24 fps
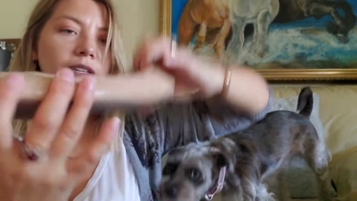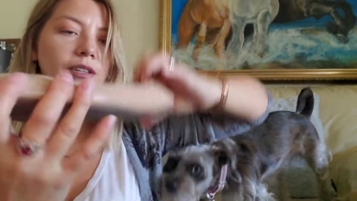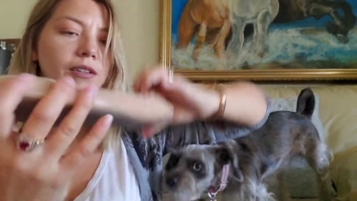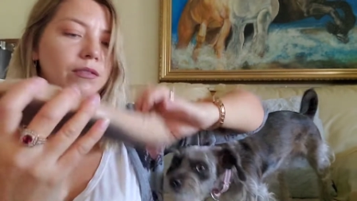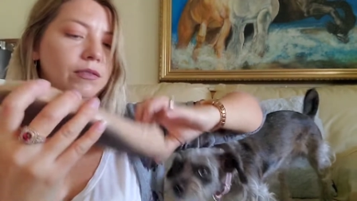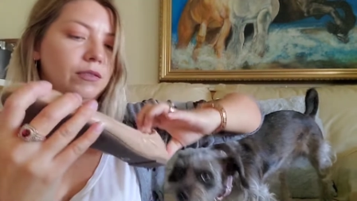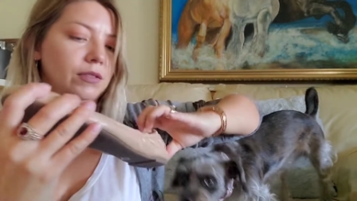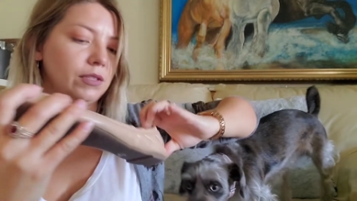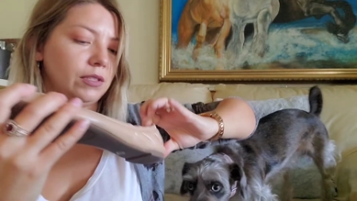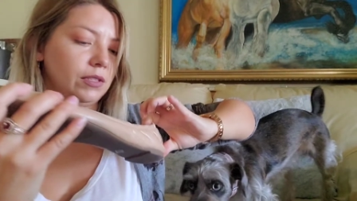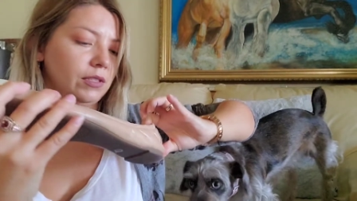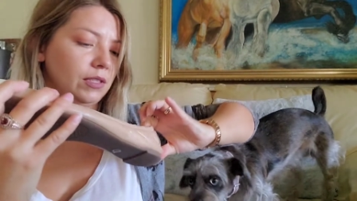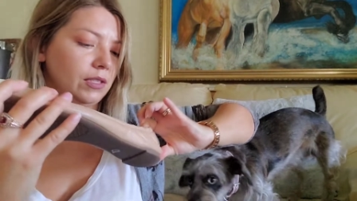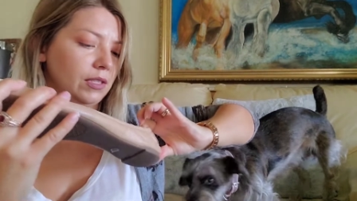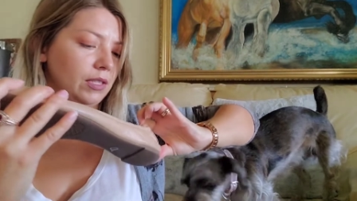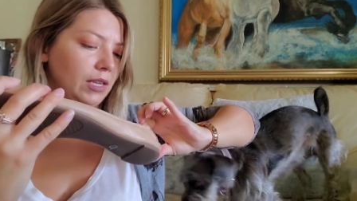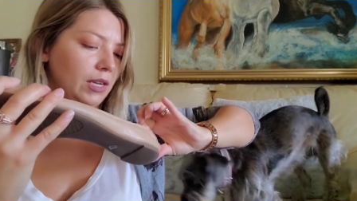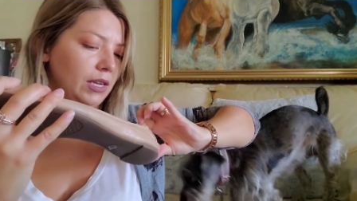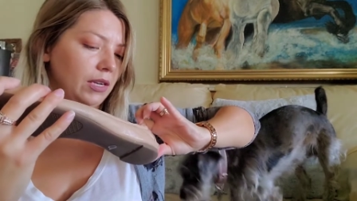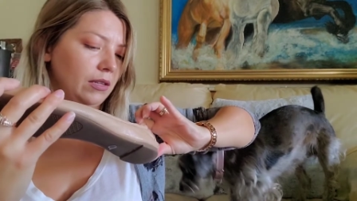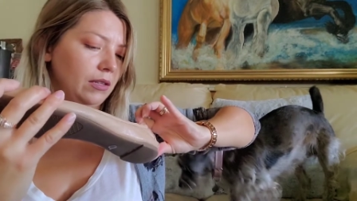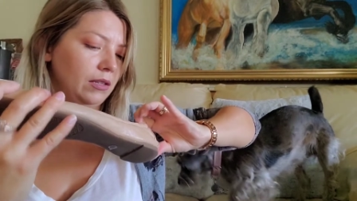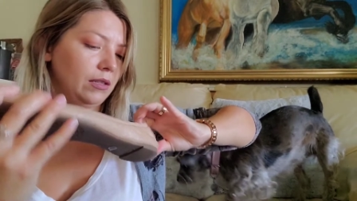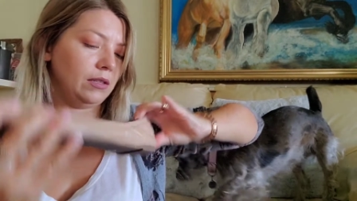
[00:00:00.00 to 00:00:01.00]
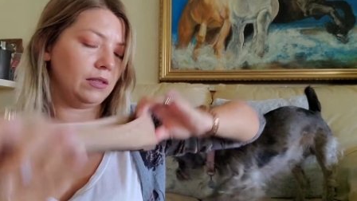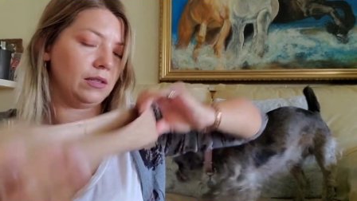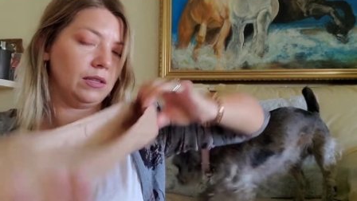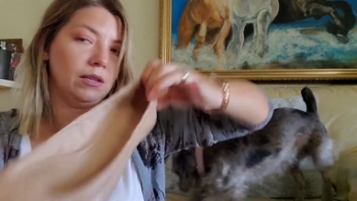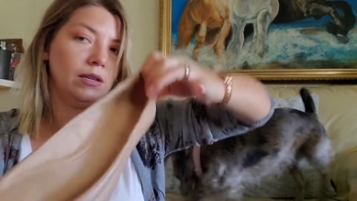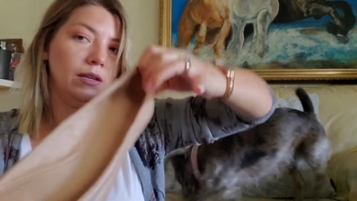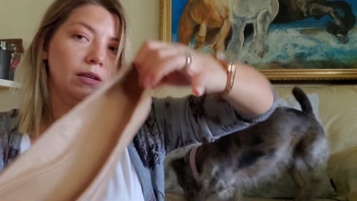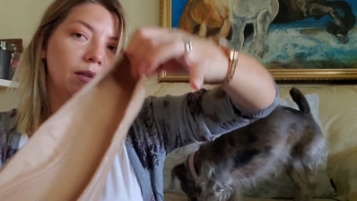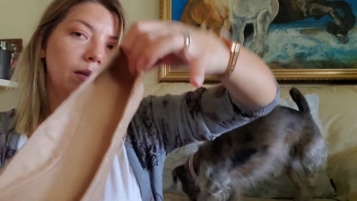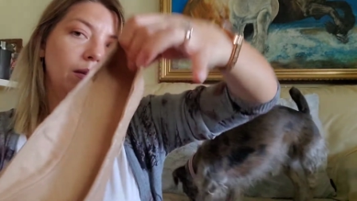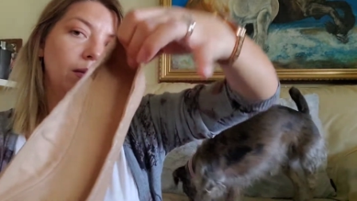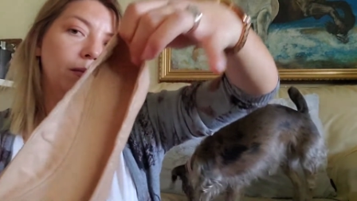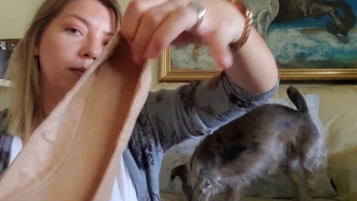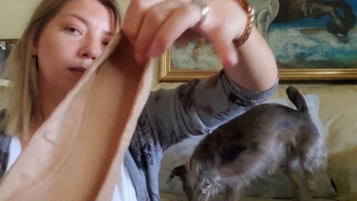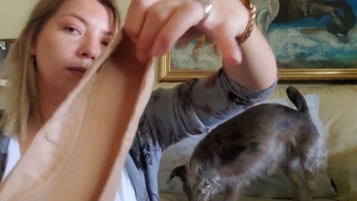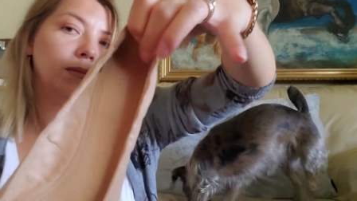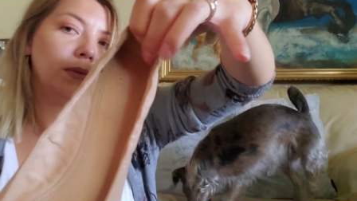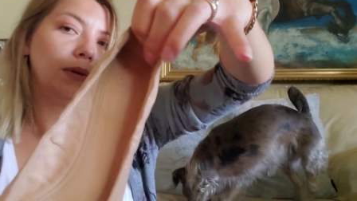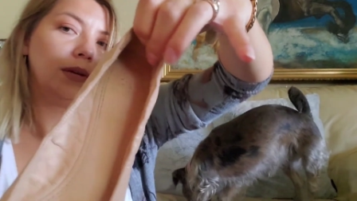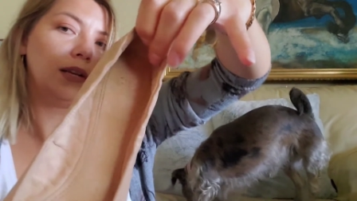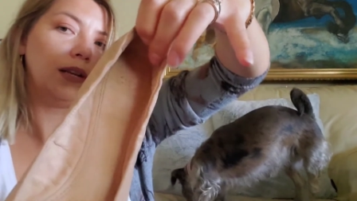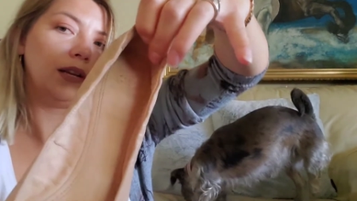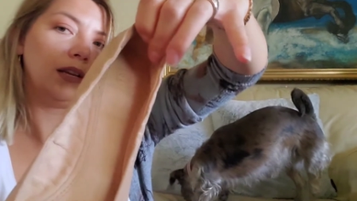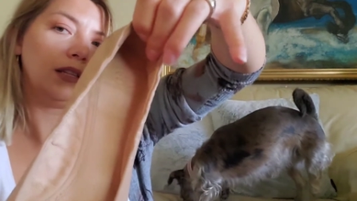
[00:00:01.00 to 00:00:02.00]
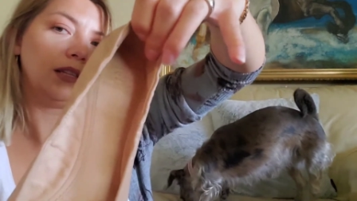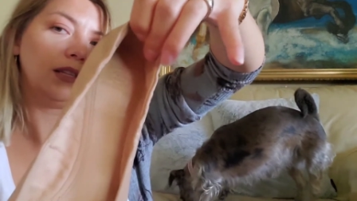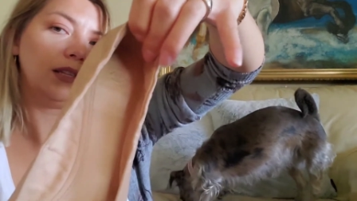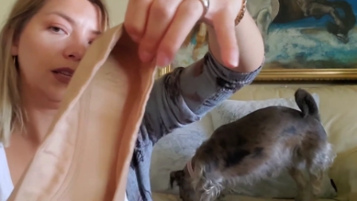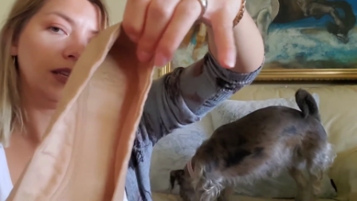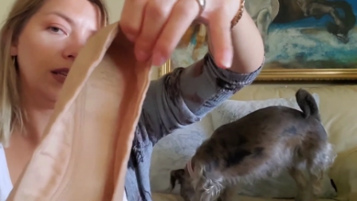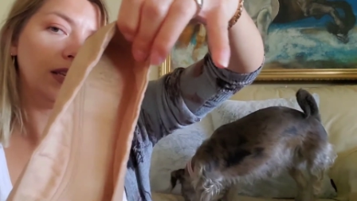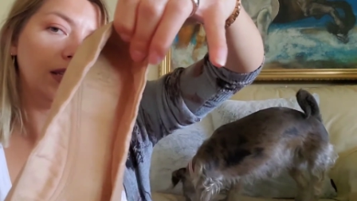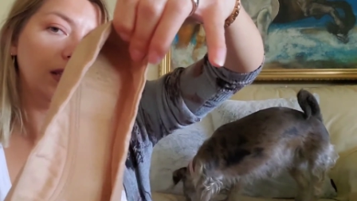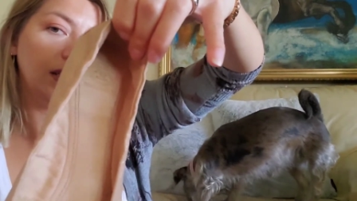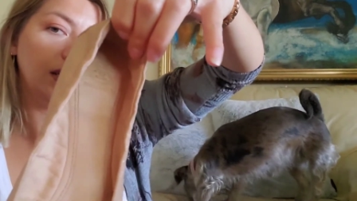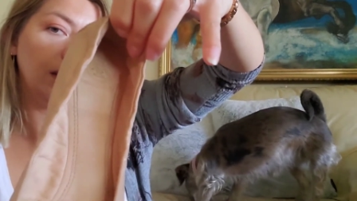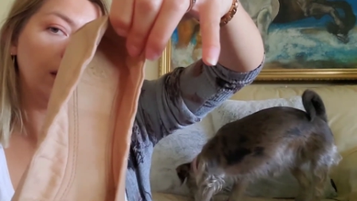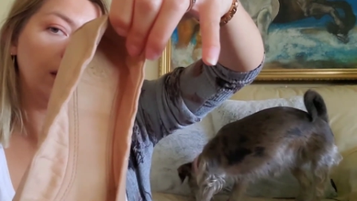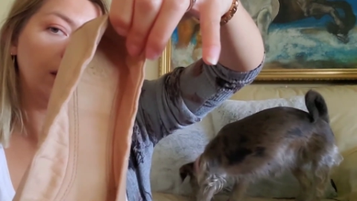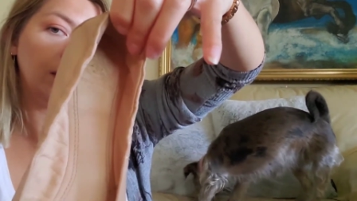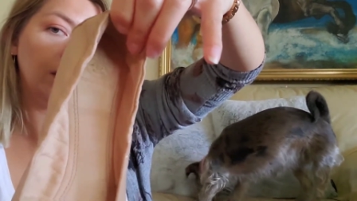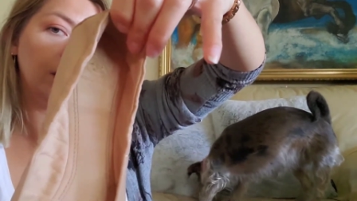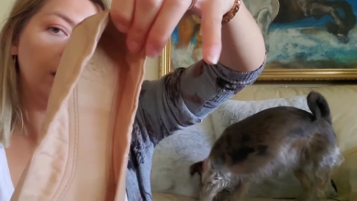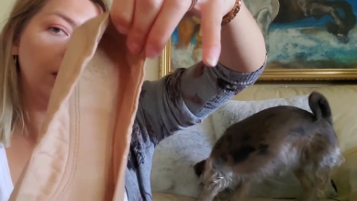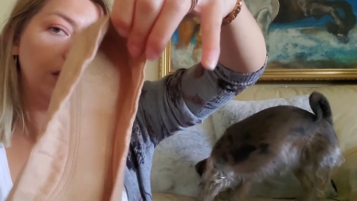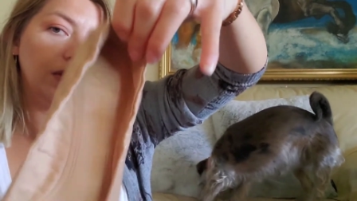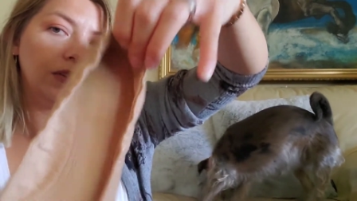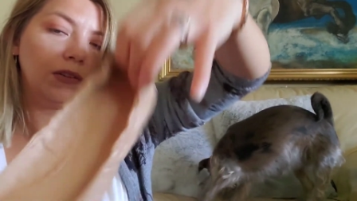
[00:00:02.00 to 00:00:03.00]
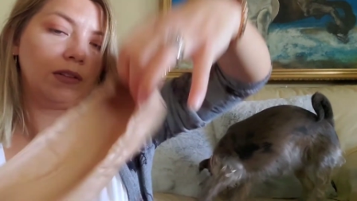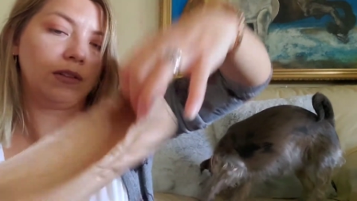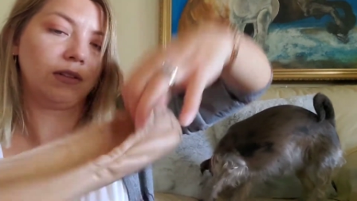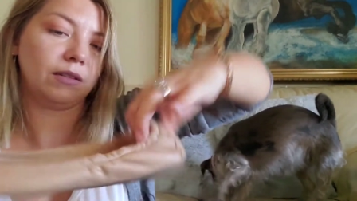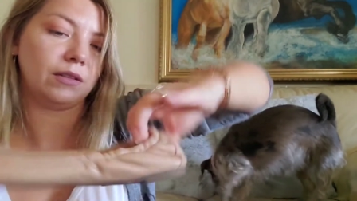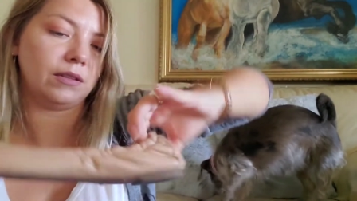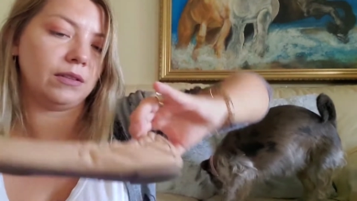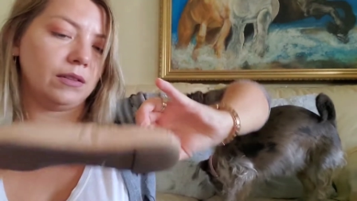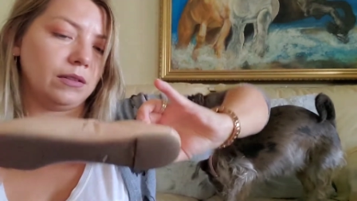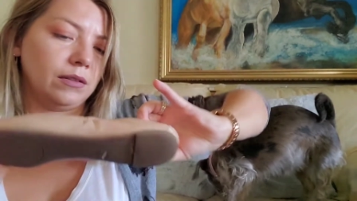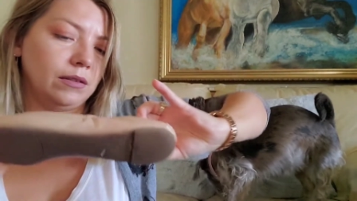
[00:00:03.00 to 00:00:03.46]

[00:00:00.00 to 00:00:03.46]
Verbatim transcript: know this style, but I think they're real.